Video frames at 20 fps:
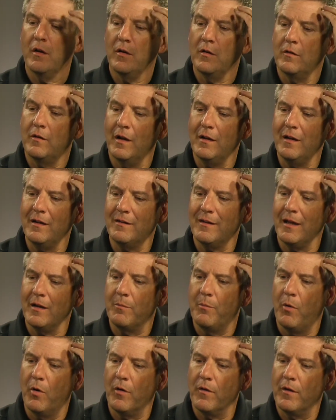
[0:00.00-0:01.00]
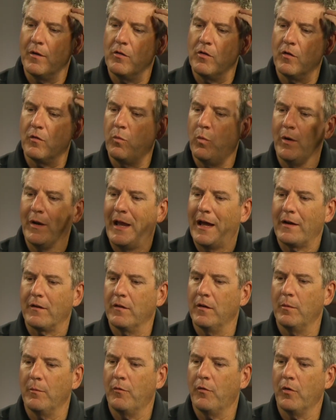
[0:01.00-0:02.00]
Doesn't it take more than just one
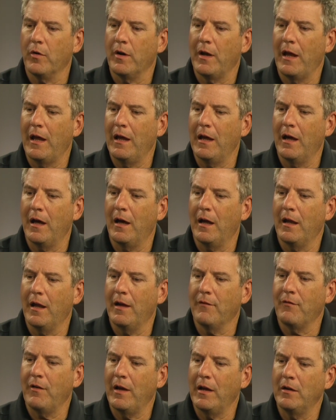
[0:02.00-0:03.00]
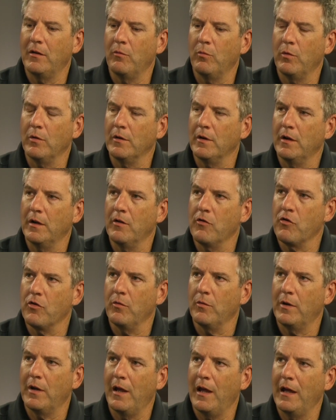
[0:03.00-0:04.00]
accident before an FAA will issue
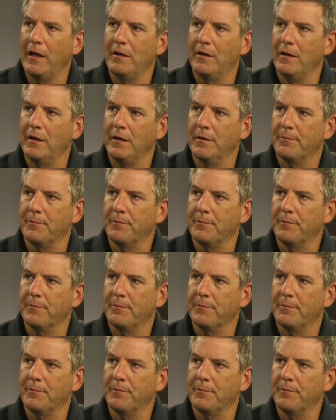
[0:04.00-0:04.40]
an AD?